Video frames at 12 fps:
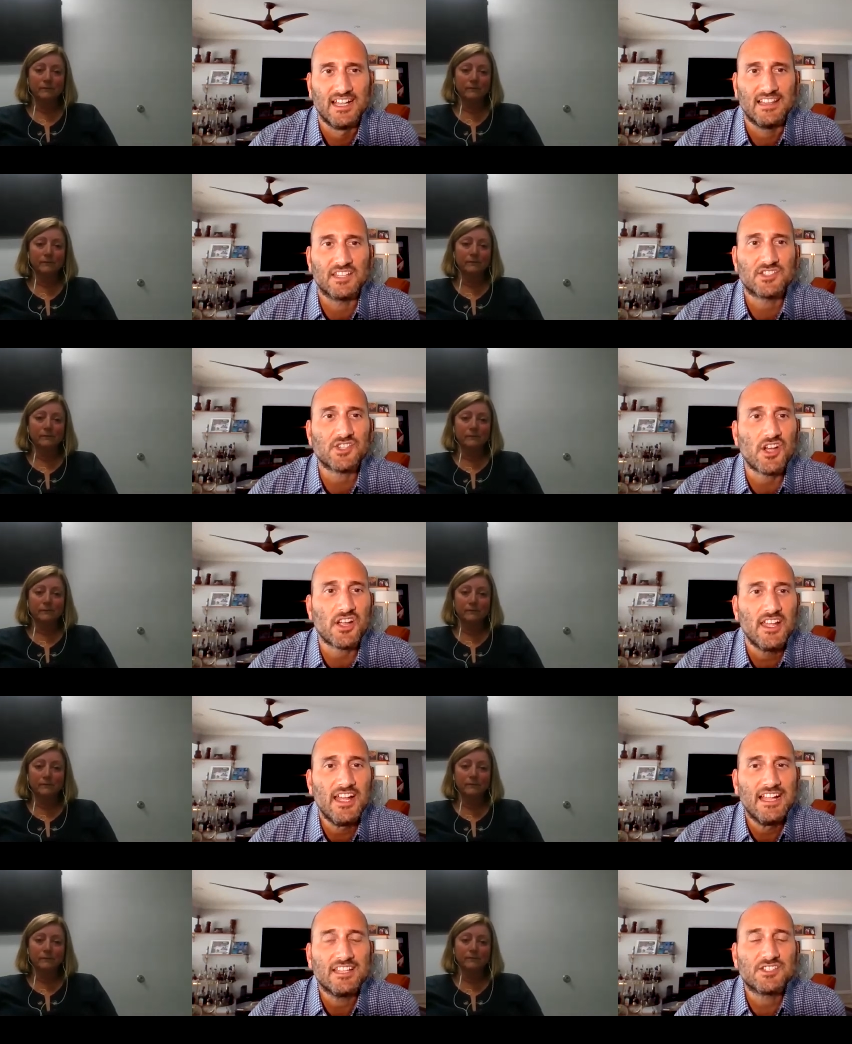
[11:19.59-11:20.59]
Speaker 1: Let's talk.
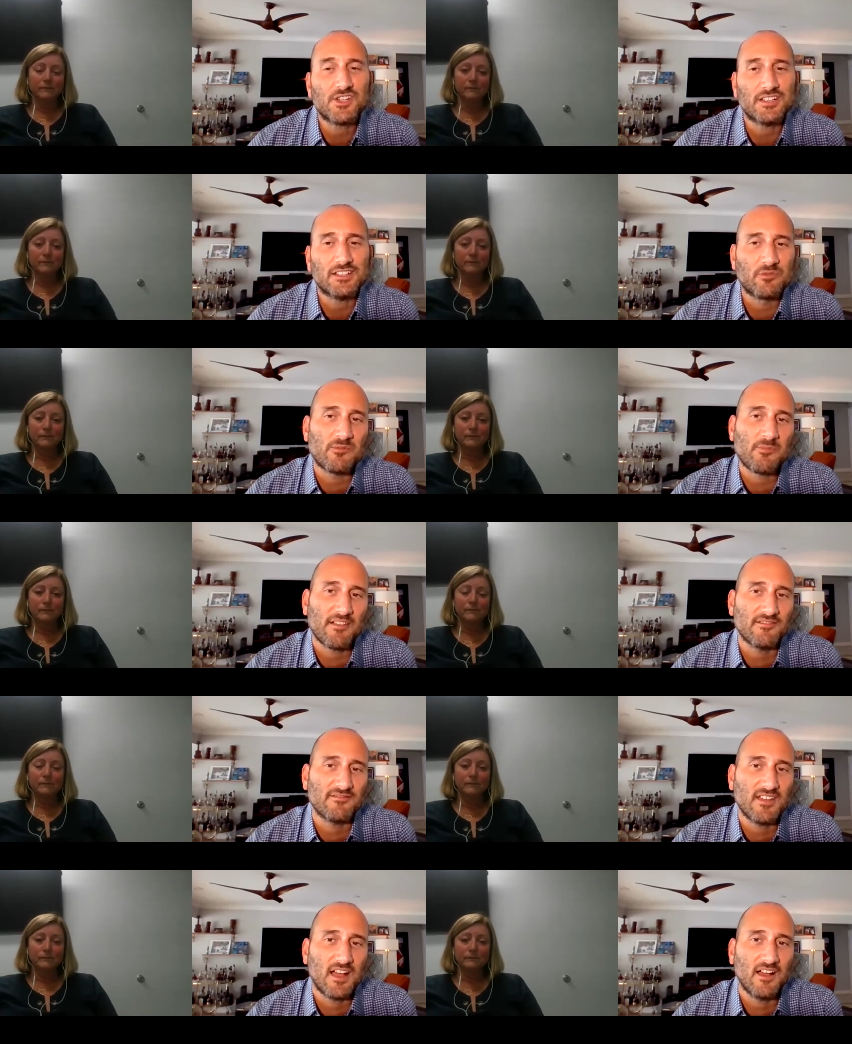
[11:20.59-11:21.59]
Let's talk a little bit about
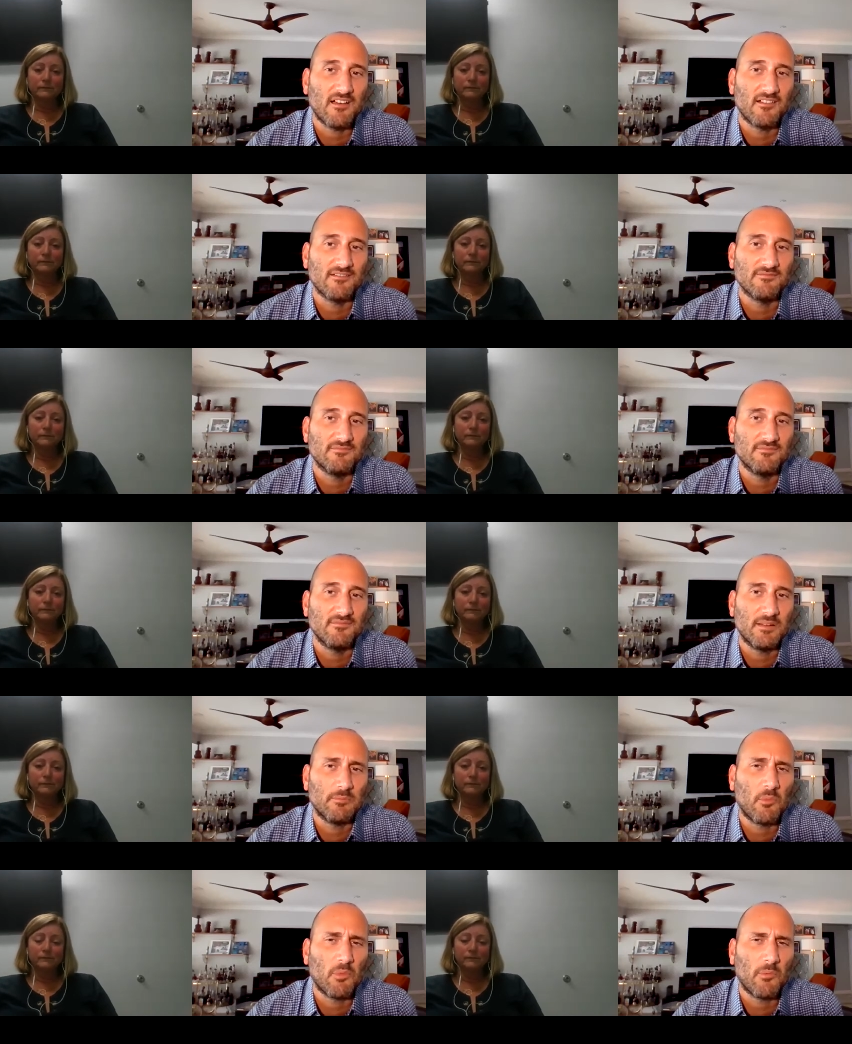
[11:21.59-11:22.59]
uh,
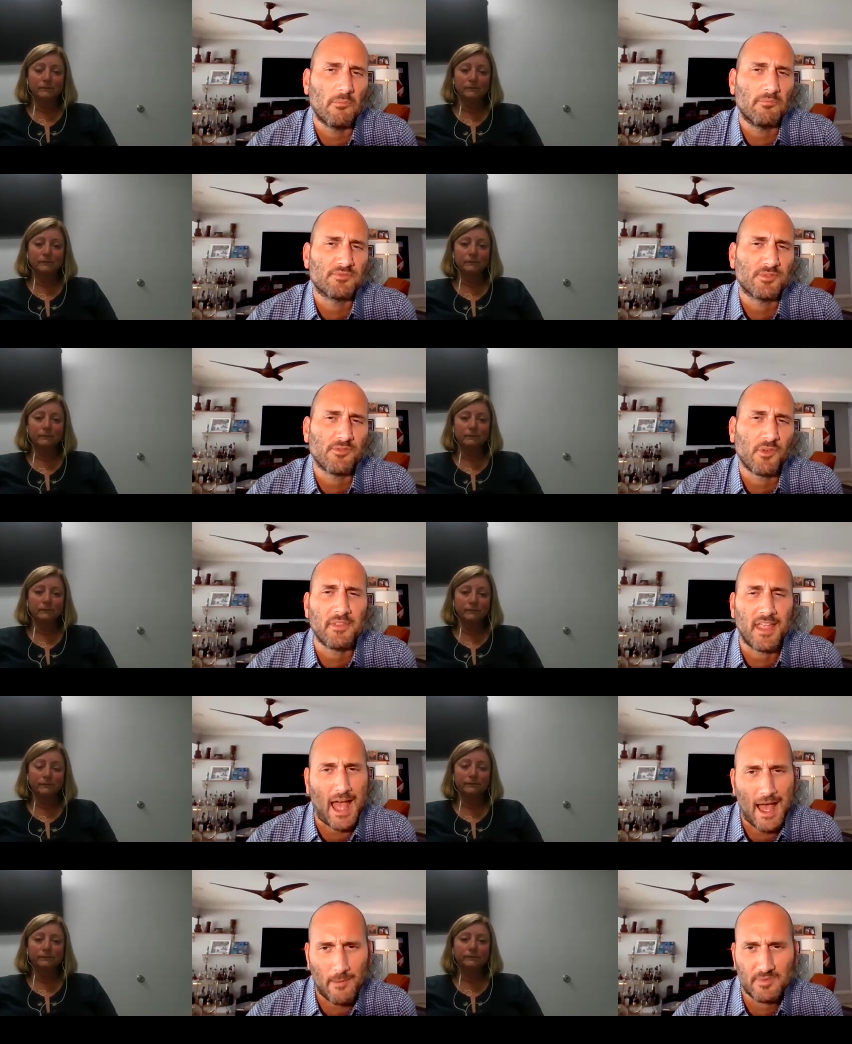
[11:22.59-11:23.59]
sort of on the
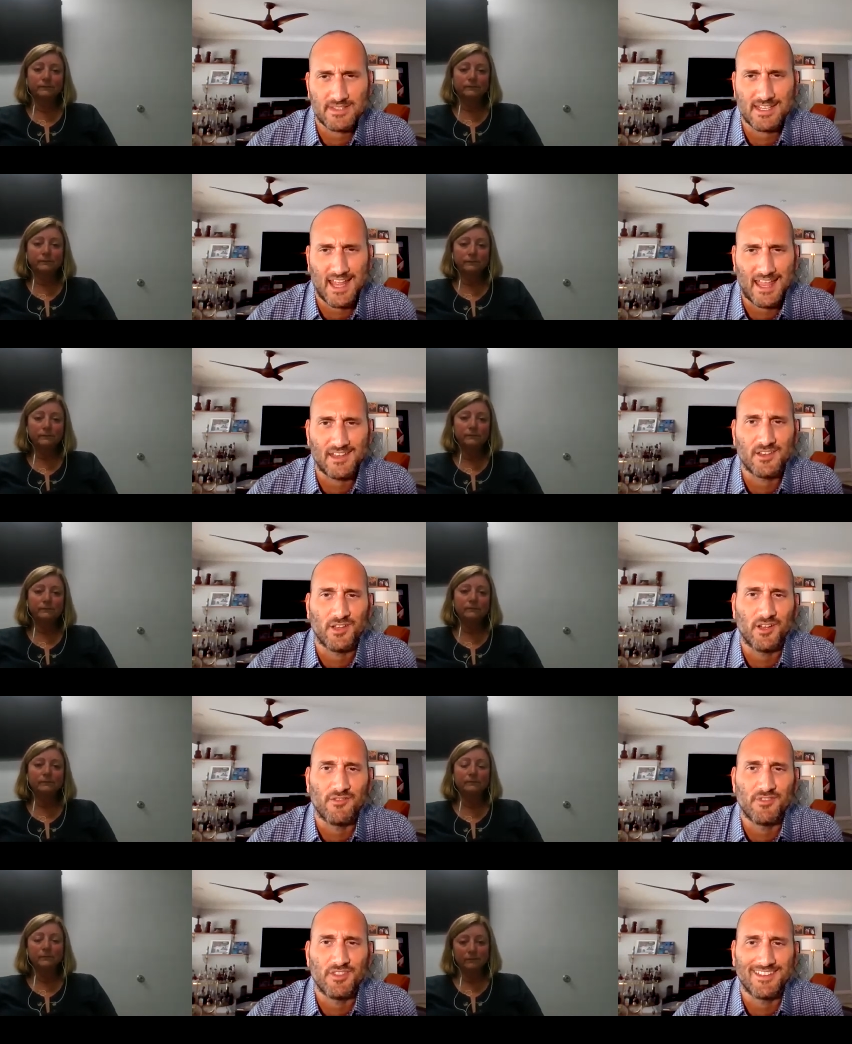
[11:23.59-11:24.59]
opposite end
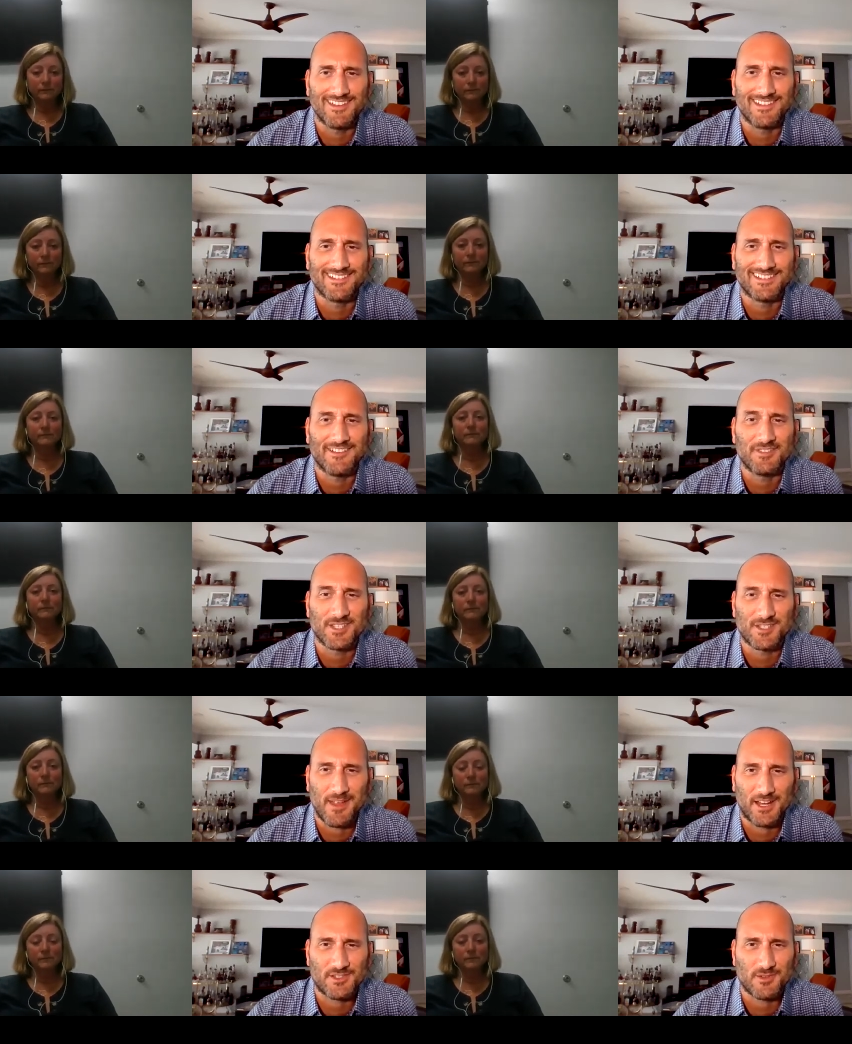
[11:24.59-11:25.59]
of the of the
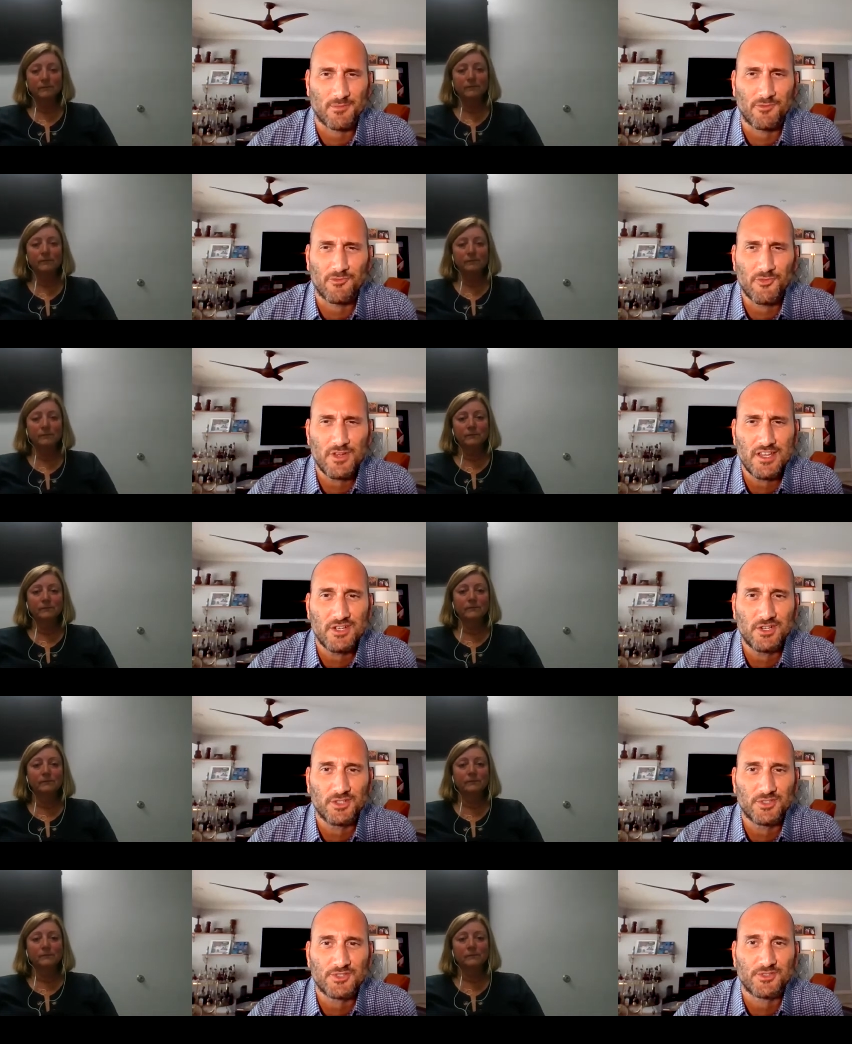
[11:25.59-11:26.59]
spectrum, a
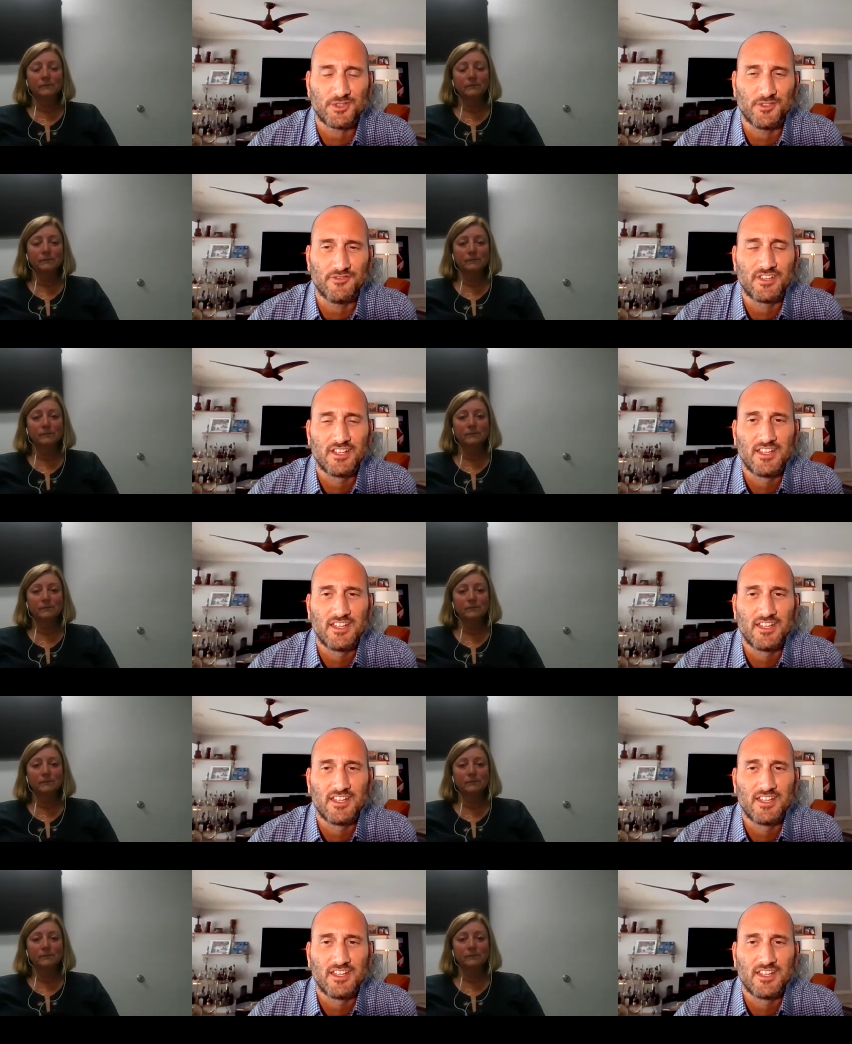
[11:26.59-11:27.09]
real sort of